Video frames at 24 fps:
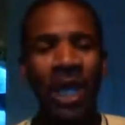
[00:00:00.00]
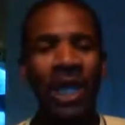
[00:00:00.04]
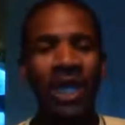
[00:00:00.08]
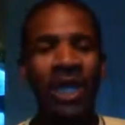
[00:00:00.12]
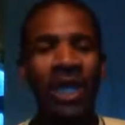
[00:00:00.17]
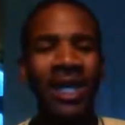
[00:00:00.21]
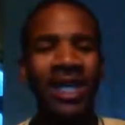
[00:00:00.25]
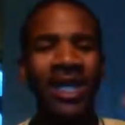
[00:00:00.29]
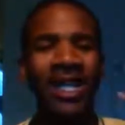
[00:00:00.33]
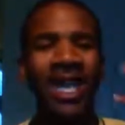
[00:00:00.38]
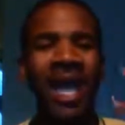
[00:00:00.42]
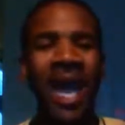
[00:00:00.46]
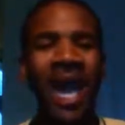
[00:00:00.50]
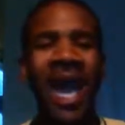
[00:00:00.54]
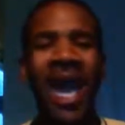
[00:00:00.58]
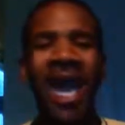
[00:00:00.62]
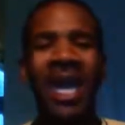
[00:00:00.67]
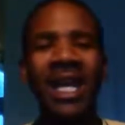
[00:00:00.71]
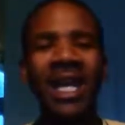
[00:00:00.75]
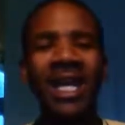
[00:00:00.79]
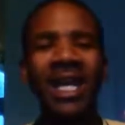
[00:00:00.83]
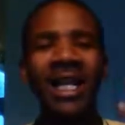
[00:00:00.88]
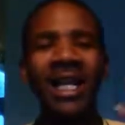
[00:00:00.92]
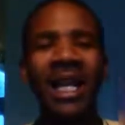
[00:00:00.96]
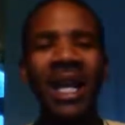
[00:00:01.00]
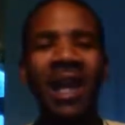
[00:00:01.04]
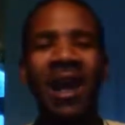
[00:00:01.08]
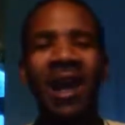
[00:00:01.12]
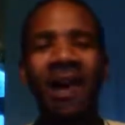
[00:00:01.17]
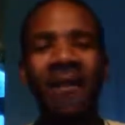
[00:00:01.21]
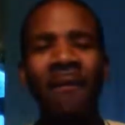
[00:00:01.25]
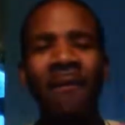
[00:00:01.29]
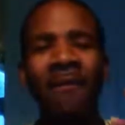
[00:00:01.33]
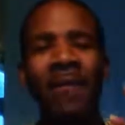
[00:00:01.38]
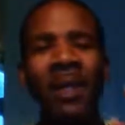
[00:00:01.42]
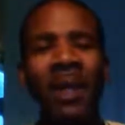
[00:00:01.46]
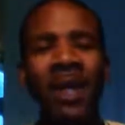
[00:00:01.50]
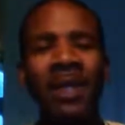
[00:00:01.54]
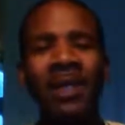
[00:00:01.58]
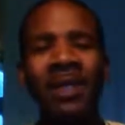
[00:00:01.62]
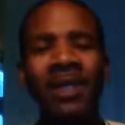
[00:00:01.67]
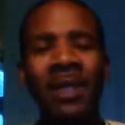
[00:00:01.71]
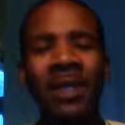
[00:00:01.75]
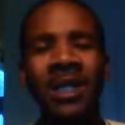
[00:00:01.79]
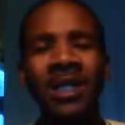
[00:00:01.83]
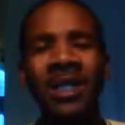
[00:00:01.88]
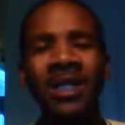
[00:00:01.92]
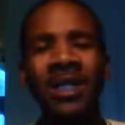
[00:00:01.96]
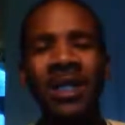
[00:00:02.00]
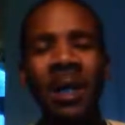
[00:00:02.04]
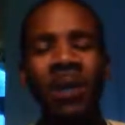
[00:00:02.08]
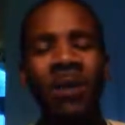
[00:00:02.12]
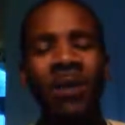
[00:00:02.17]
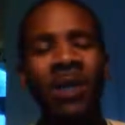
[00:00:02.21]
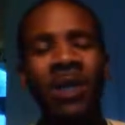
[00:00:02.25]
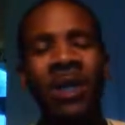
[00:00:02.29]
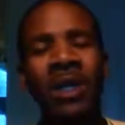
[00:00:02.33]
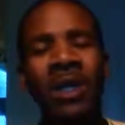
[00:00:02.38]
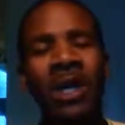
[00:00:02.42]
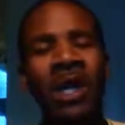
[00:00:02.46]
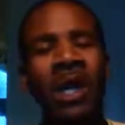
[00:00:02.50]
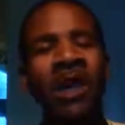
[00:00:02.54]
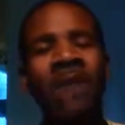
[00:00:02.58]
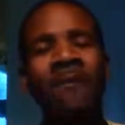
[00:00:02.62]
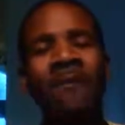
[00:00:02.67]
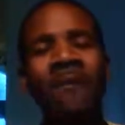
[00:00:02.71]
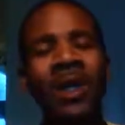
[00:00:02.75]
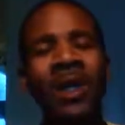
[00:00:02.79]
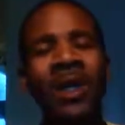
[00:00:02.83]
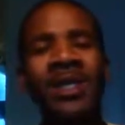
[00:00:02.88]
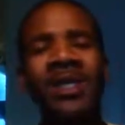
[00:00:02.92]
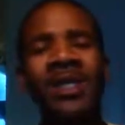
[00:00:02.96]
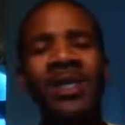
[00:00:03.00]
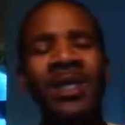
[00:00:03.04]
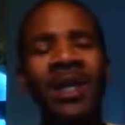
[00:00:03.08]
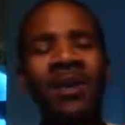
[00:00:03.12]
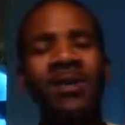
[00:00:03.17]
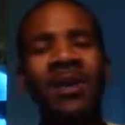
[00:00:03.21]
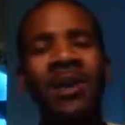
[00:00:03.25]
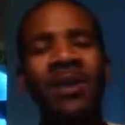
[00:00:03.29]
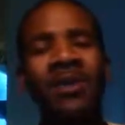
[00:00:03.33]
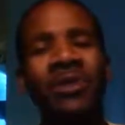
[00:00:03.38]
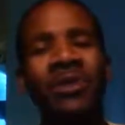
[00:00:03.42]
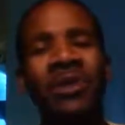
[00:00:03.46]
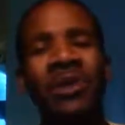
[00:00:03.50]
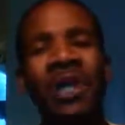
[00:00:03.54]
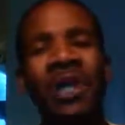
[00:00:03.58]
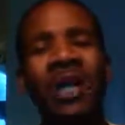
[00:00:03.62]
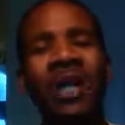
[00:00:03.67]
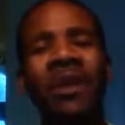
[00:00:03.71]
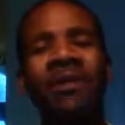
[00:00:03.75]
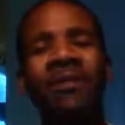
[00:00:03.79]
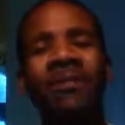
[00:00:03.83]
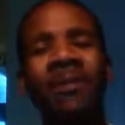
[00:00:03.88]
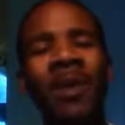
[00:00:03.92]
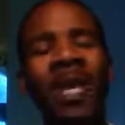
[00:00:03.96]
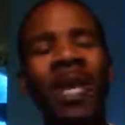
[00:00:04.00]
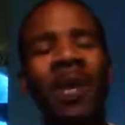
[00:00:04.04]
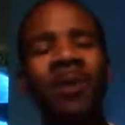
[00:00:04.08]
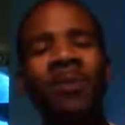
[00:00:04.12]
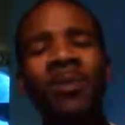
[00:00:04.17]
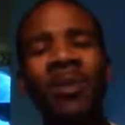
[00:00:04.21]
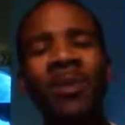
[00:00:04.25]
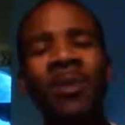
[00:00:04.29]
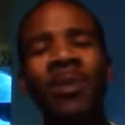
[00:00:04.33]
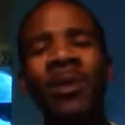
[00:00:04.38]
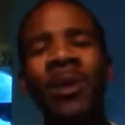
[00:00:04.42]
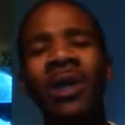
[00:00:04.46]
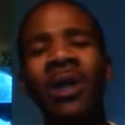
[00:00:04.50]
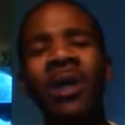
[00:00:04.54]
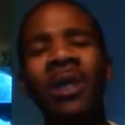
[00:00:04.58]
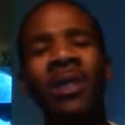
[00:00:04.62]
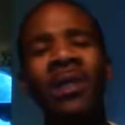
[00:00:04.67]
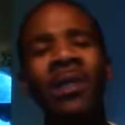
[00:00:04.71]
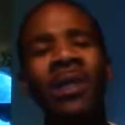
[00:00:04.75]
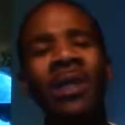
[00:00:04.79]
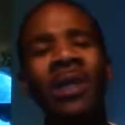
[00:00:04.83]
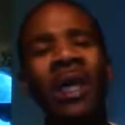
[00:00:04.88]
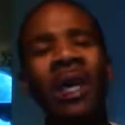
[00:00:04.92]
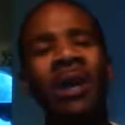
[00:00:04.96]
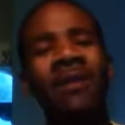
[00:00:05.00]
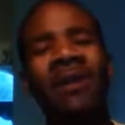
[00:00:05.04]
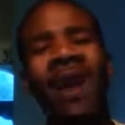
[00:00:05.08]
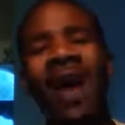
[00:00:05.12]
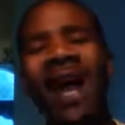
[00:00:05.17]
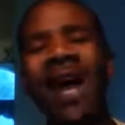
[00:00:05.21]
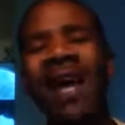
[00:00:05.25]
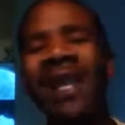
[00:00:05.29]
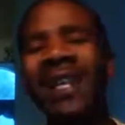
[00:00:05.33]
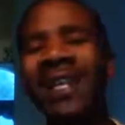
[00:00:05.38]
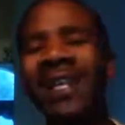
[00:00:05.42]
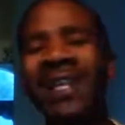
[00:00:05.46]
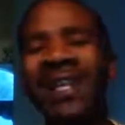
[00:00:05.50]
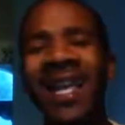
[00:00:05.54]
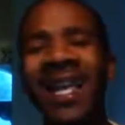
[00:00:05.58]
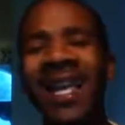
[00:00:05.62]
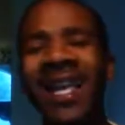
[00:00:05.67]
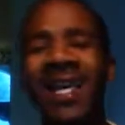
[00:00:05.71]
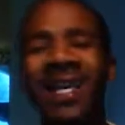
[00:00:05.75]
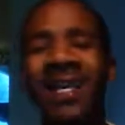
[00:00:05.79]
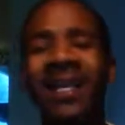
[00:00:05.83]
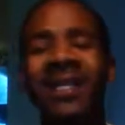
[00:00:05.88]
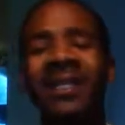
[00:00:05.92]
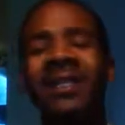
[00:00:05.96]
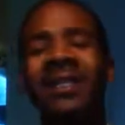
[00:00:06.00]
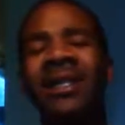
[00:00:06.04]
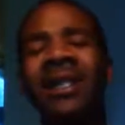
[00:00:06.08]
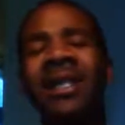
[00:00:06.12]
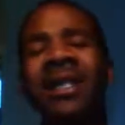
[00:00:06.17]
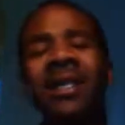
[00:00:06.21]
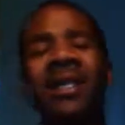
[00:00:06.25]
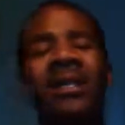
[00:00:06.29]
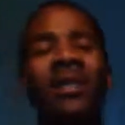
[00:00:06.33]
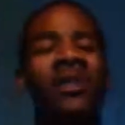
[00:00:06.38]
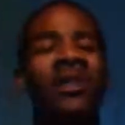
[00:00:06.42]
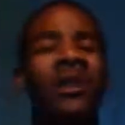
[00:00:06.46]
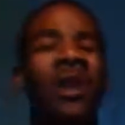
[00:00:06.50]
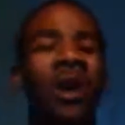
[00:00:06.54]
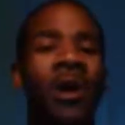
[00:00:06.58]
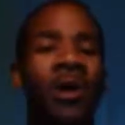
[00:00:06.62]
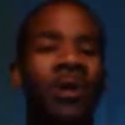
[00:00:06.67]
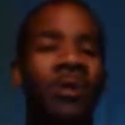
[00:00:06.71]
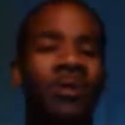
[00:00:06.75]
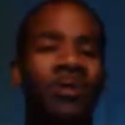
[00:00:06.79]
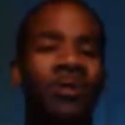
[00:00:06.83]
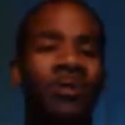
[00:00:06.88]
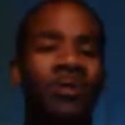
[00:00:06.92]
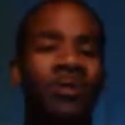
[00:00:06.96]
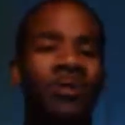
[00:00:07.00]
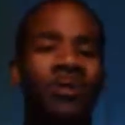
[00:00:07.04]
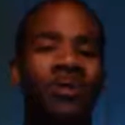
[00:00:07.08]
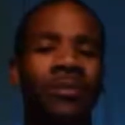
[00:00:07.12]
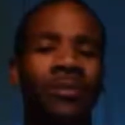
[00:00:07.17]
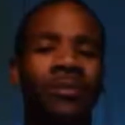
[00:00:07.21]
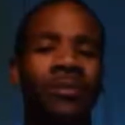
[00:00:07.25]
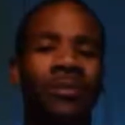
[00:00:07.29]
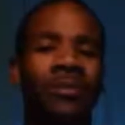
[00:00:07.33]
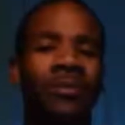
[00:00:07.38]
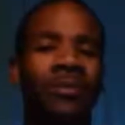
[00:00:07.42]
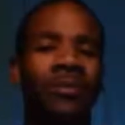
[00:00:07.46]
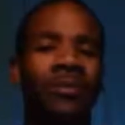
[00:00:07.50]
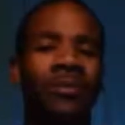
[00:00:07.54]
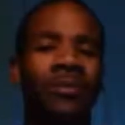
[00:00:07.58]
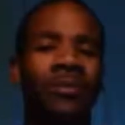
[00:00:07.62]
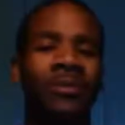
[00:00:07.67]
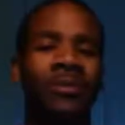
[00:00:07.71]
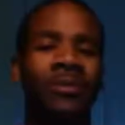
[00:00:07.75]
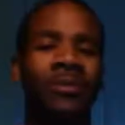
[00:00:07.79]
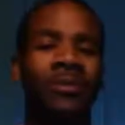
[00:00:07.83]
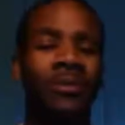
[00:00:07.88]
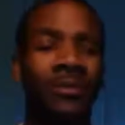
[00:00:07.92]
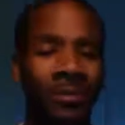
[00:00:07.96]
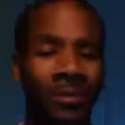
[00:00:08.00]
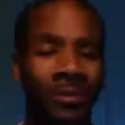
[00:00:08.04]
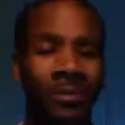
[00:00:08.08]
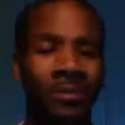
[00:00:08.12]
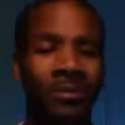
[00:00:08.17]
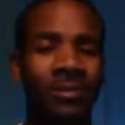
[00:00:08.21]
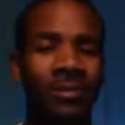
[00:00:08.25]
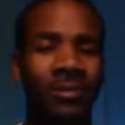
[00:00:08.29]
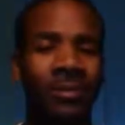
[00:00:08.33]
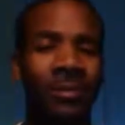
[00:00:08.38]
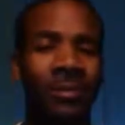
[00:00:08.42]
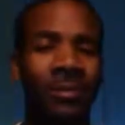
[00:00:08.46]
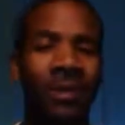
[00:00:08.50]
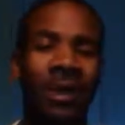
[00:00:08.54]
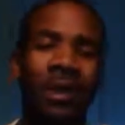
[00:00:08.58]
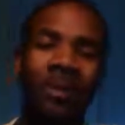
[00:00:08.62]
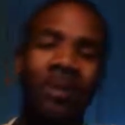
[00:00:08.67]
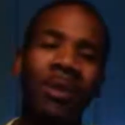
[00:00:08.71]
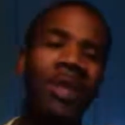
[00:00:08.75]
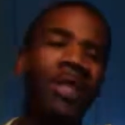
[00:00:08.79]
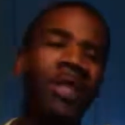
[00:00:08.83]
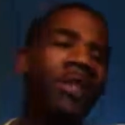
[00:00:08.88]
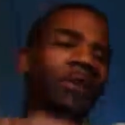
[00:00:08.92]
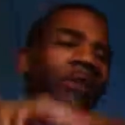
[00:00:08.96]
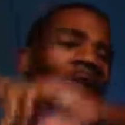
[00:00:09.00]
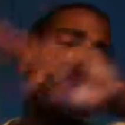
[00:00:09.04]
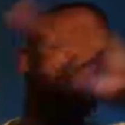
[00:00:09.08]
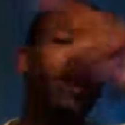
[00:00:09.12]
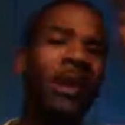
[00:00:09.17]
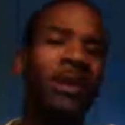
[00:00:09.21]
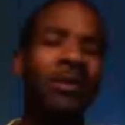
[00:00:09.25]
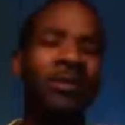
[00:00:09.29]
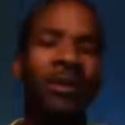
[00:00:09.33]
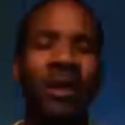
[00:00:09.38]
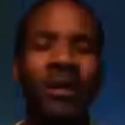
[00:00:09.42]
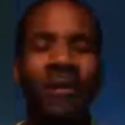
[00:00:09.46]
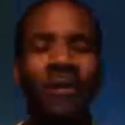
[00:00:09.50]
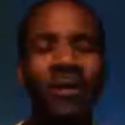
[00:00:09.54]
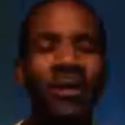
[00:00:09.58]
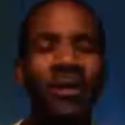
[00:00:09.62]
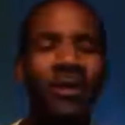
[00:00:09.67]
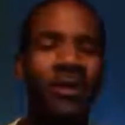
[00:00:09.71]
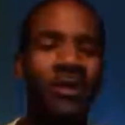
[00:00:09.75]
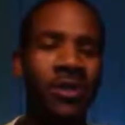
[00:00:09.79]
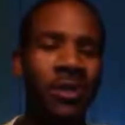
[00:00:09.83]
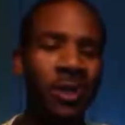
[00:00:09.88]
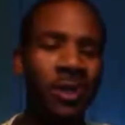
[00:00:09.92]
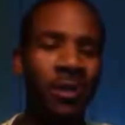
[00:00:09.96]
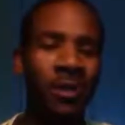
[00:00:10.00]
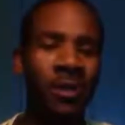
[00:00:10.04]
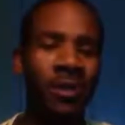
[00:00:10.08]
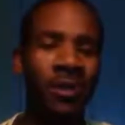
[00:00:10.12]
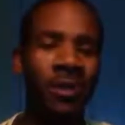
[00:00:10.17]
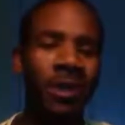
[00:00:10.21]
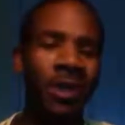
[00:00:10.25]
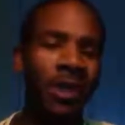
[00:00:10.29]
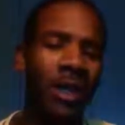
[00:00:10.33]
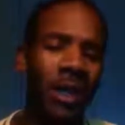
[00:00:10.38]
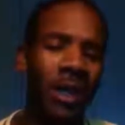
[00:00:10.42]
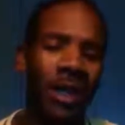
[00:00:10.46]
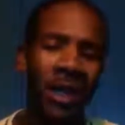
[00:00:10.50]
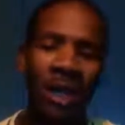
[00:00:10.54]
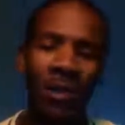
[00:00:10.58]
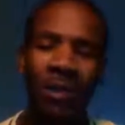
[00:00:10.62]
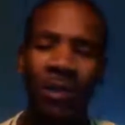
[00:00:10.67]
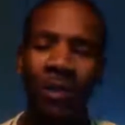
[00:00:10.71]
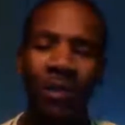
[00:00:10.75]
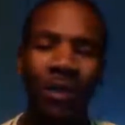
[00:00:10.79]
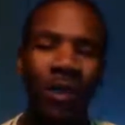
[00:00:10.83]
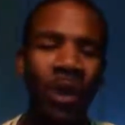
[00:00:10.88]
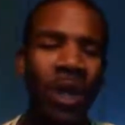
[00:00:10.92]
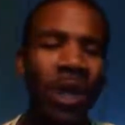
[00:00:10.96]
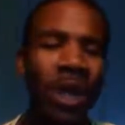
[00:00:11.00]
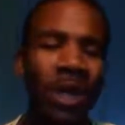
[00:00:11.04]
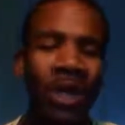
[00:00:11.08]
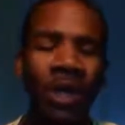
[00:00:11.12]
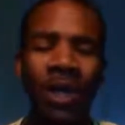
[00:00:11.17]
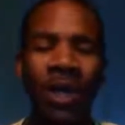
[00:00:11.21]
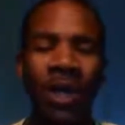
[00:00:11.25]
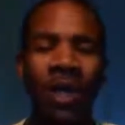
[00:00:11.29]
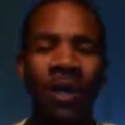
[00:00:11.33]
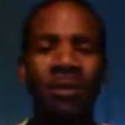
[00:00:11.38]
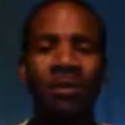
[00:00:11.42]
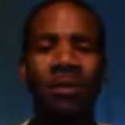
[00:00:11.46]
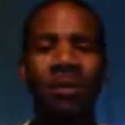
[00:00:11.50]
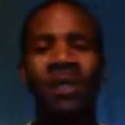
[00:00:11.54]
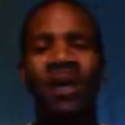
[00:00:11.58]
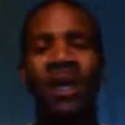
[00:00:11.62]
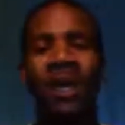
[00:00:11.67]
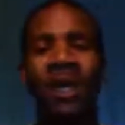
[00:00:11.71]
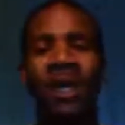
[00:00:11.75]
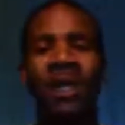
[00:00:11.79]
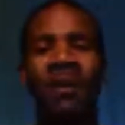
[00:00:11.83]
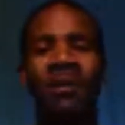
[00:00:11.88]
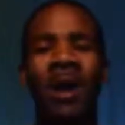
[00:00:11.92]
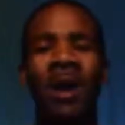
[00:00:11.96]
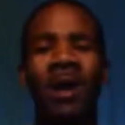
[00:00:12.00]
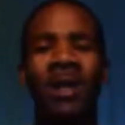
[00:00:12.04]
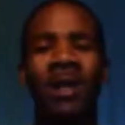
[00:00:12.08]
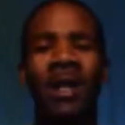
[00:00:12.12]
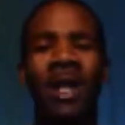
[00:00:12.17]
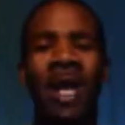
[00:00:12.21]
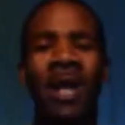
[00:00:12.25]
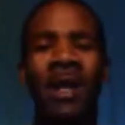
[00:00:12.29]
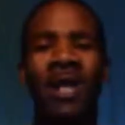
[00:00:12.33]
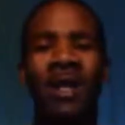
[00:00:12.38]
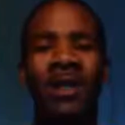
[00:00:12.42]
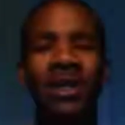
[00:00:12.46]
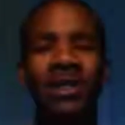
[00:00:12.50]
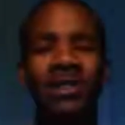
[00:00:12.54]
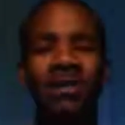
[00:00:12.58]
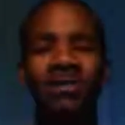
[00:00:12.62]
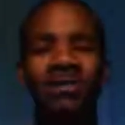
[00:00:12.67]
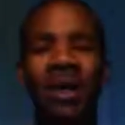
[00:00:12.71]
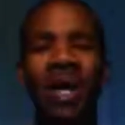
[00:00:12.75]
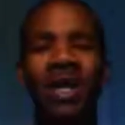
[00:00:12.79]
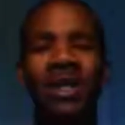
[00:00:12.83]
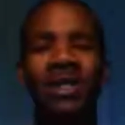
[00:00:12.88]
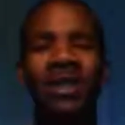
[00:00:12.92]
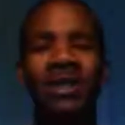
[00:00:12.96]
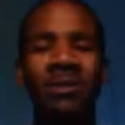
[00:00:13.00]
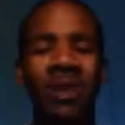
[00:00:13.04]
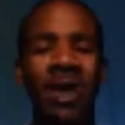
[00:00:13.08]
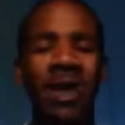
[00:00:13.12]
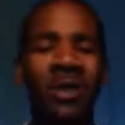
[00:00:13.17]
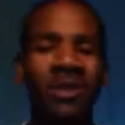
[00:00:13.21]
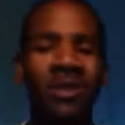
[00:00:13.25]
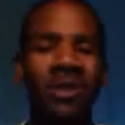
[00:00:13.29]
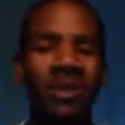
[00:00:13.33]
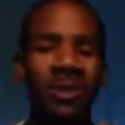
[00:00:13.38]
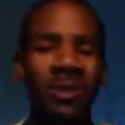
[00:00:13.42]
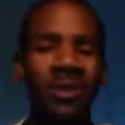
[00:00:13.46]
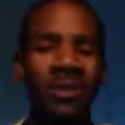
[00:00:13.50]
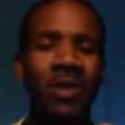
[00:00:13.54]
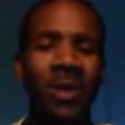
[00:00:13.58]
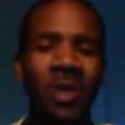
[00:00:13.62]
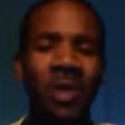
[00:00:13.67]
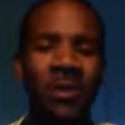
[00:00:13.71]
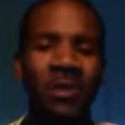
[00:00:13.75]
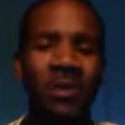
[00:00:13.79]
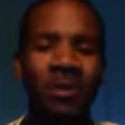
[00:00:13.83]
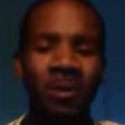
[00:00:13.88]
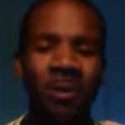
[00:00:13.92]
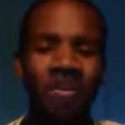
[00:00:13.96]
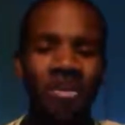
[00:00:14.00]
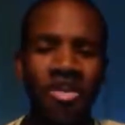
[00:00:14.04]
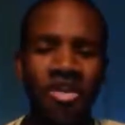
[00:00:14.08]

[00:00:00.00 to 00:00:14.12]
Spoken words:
you gotta love business. And when you love business, that means you love people, you love ideas. So, that brings it right back around full circle. Number 1, we talk about you got to get into a mastermind so you can